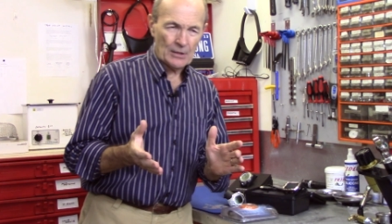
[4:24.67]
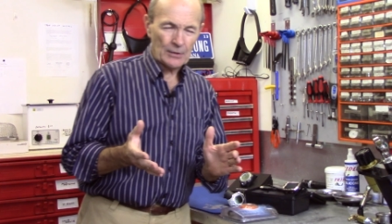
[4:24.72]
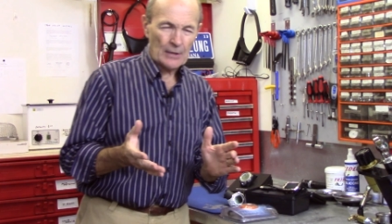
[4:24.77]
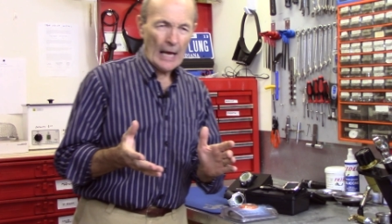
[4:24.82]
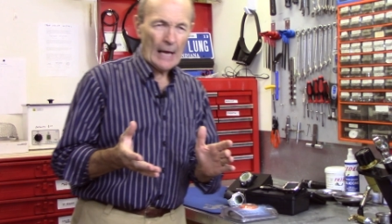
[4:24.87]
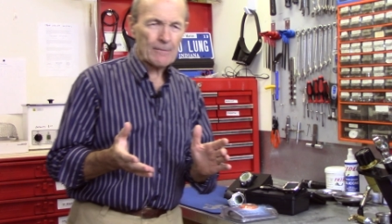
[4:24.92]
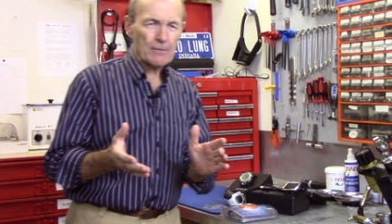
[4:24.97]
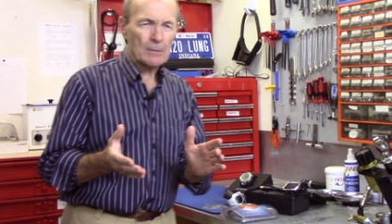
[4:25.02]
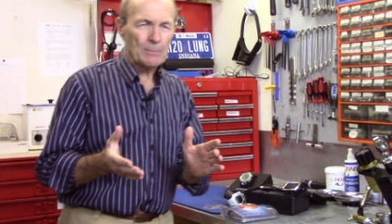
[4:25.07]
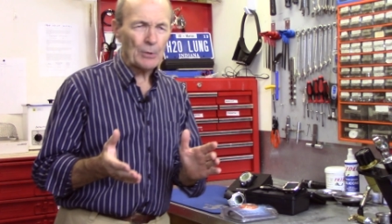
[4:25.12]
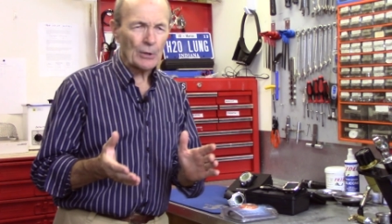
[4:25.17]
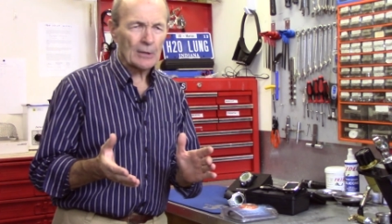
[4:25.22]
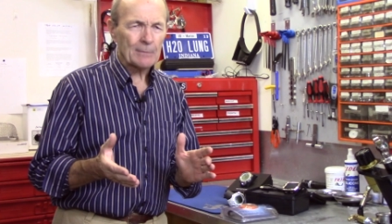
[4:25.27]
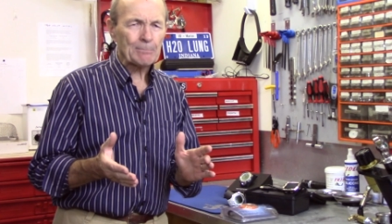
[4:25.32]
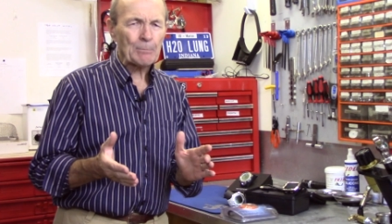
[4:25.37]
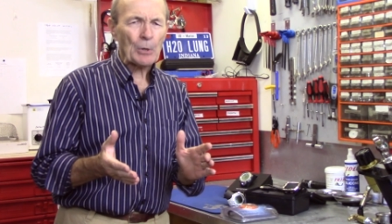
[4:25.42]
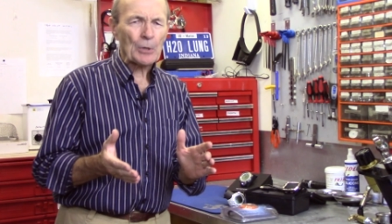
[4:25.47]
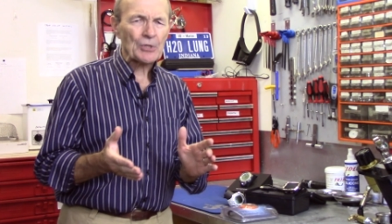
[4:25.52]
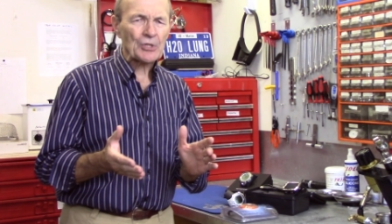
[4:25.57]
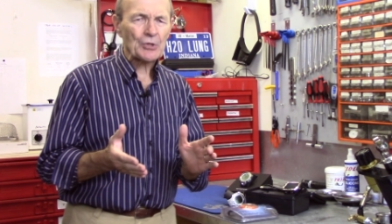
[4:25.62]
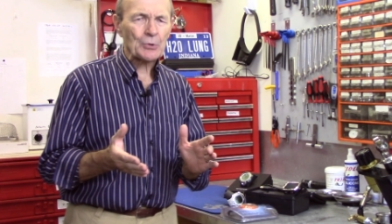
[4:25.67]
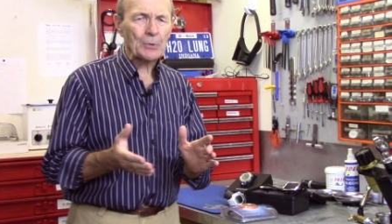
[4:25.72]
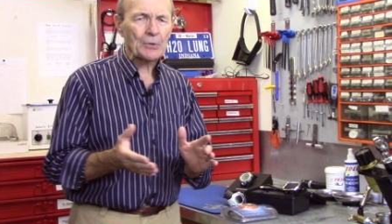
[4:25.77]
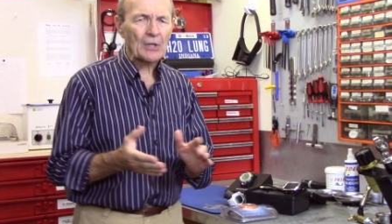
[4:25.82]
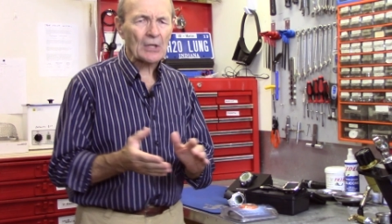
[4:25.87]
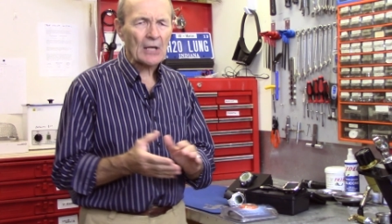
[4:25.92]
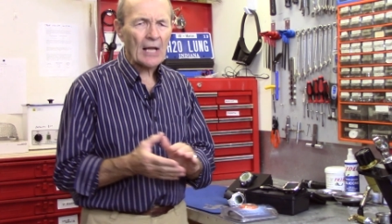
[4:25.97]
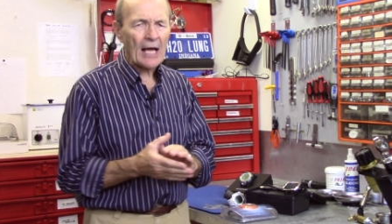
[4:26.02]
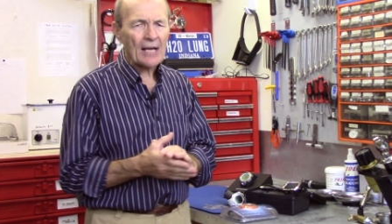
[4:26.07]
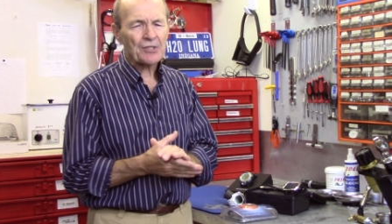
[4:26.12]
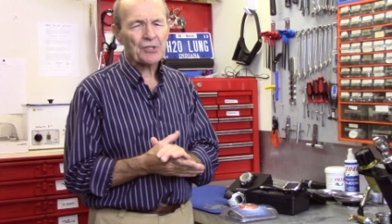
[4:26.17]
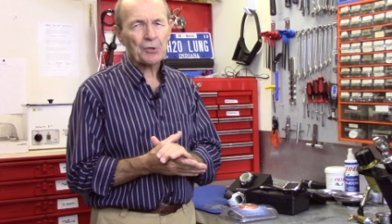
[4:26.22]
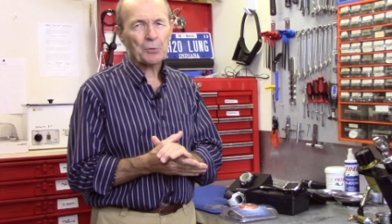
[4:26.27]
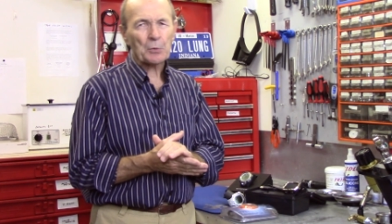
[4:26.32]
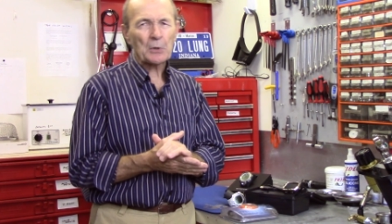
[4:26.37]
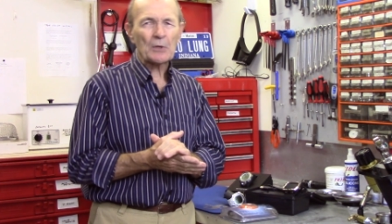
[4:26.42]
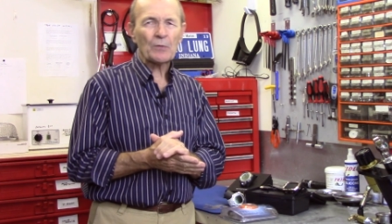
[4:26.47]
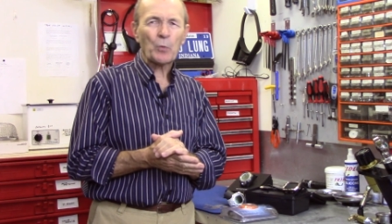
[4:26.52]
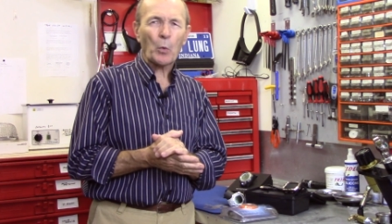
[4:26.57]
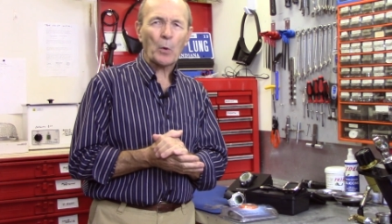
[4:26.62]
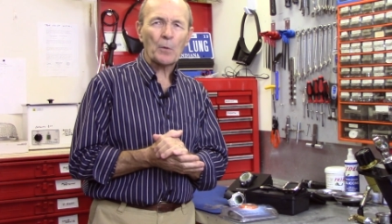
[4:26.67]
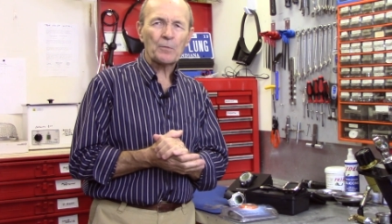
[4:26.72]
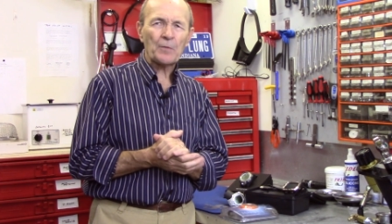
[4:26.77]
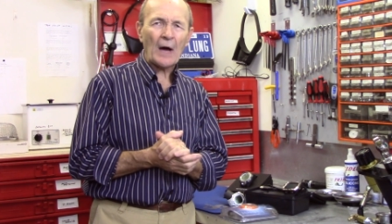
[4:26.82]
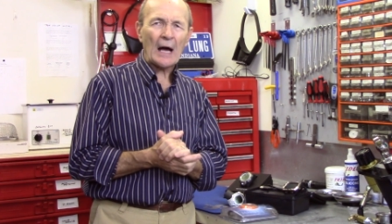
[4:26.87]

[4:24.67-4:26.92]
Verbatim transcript: a die computer purchased within the last three, four,